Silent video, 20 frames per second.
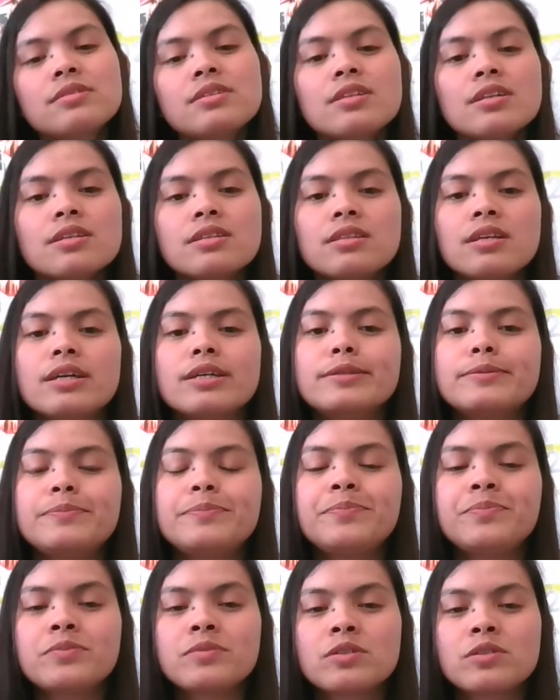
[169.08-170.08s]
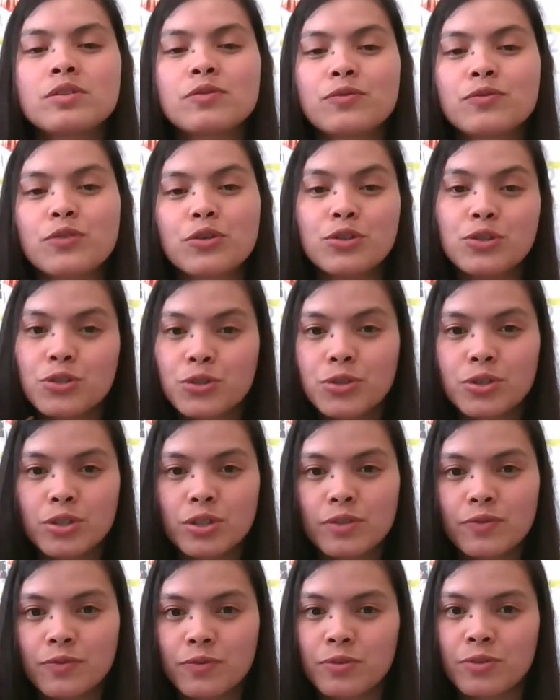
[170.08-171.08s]
Then for
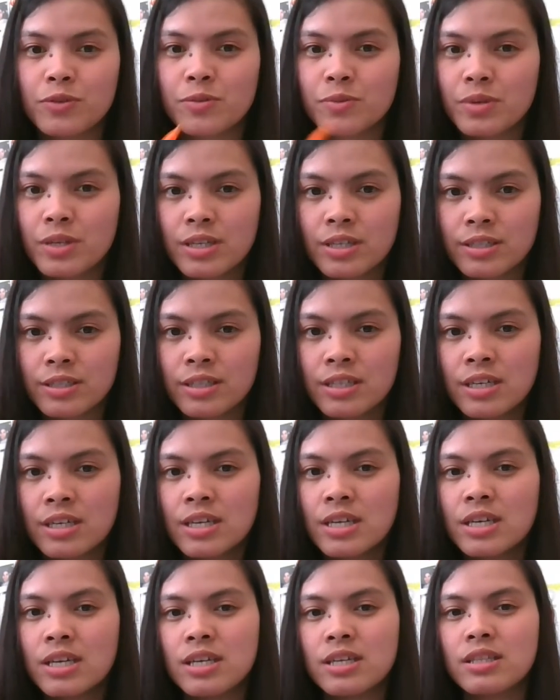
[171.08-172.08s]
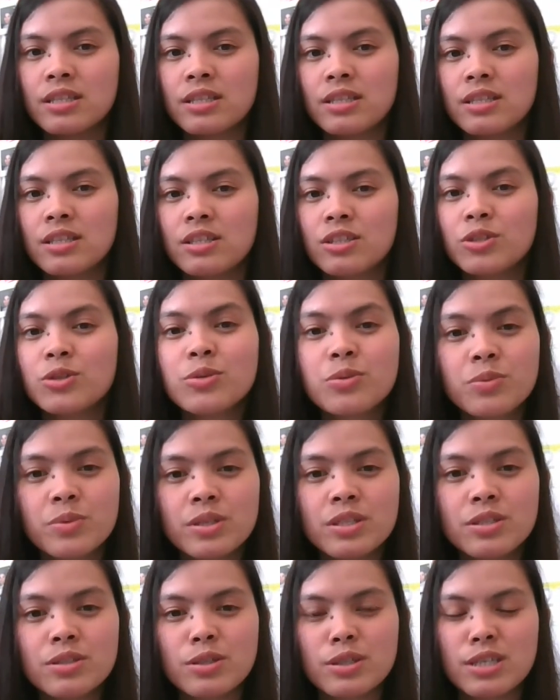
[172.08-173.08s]
sure, for real, your
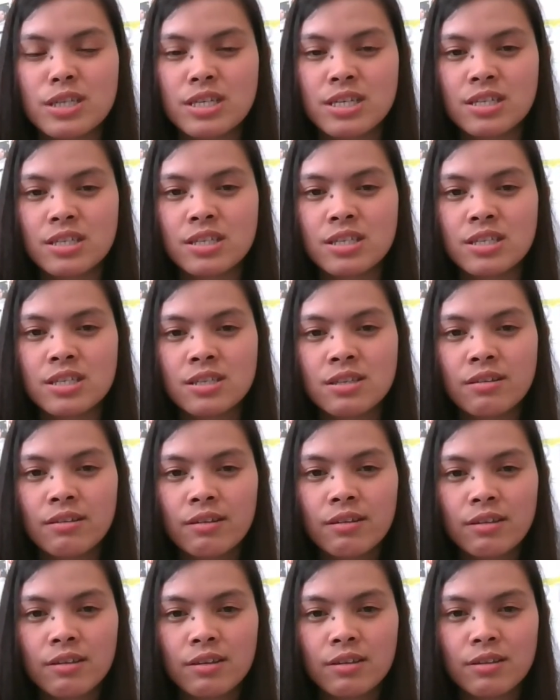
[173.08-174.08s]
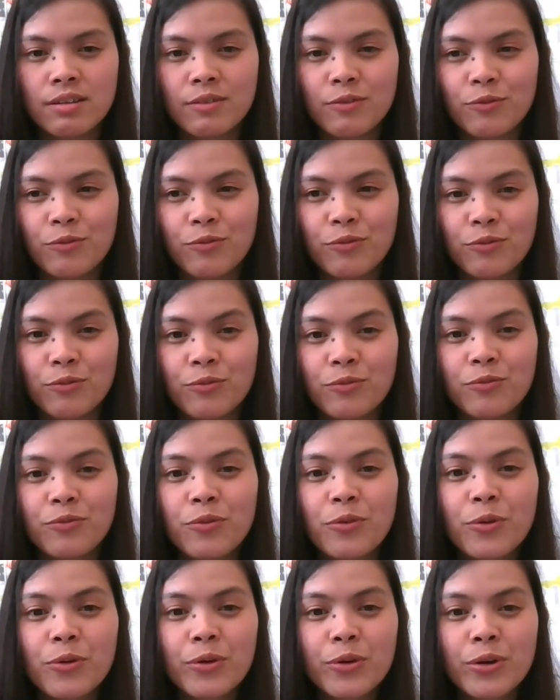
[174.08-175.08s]
reason is
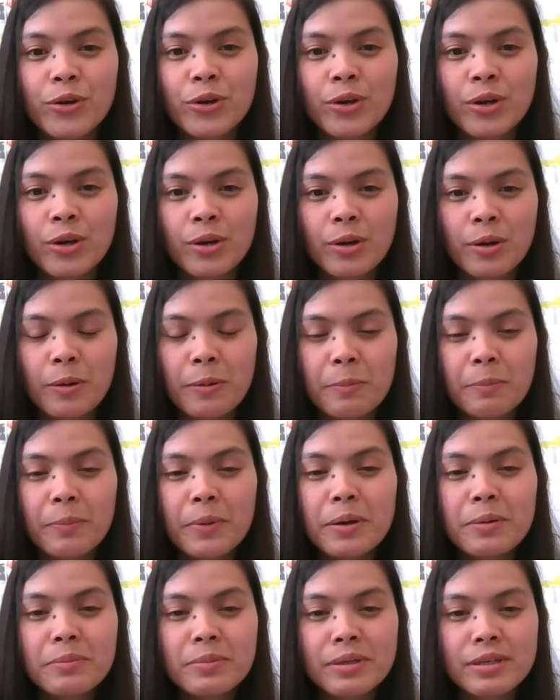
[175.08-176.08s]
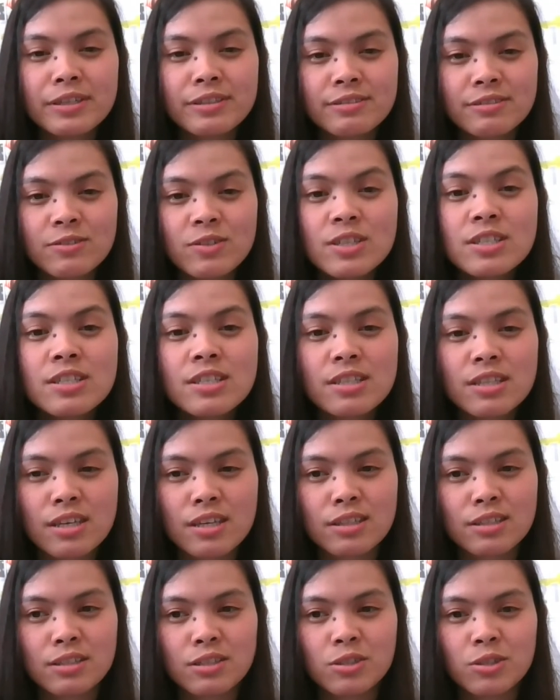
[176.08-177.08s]
for permanent
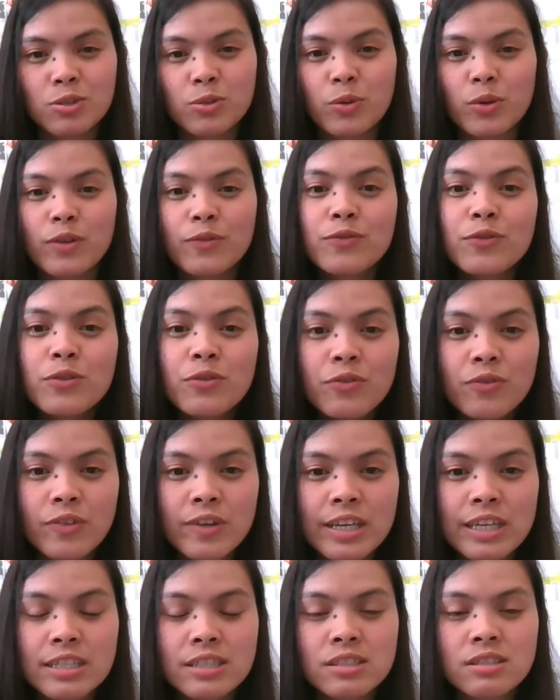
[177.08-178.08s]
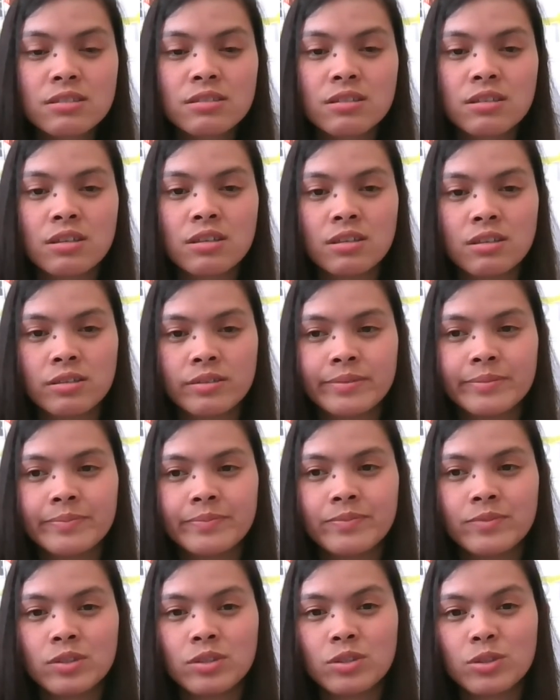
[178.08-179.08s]
resident. So if you failed,
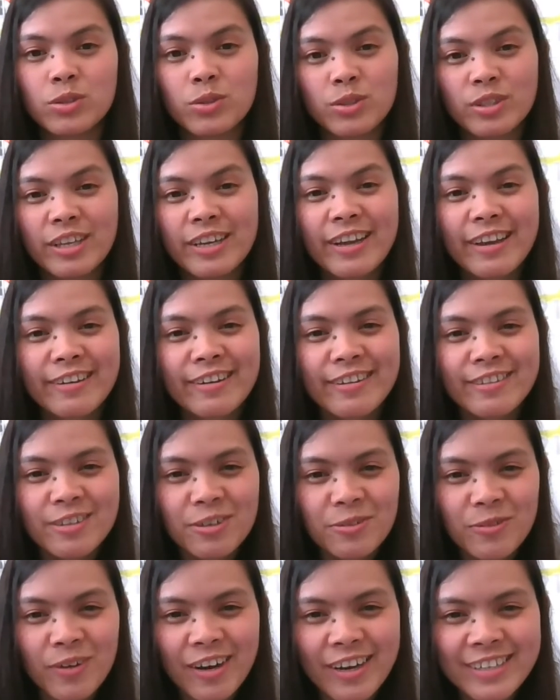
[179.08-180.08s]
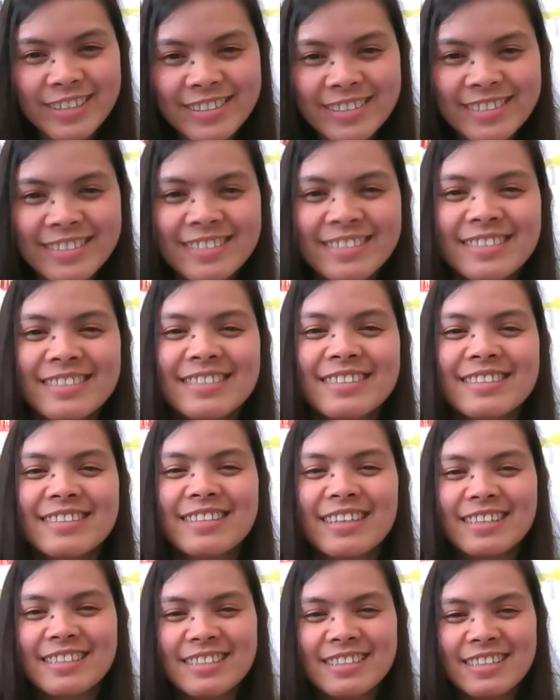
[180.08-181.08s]
so take another one.
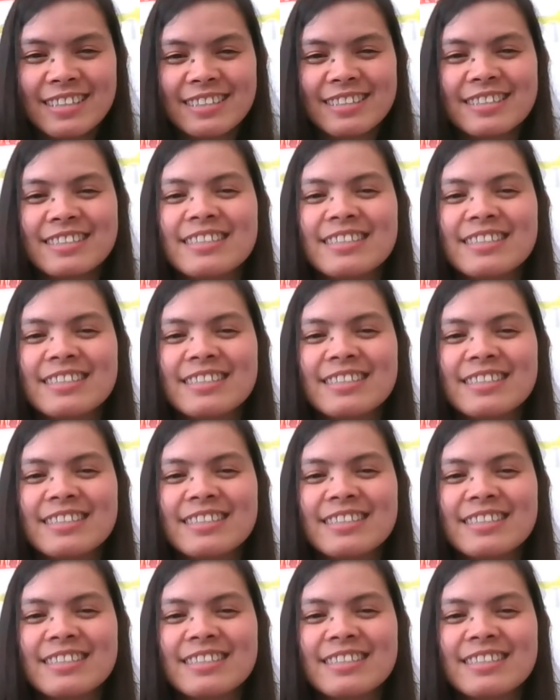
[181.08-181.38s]
That's it.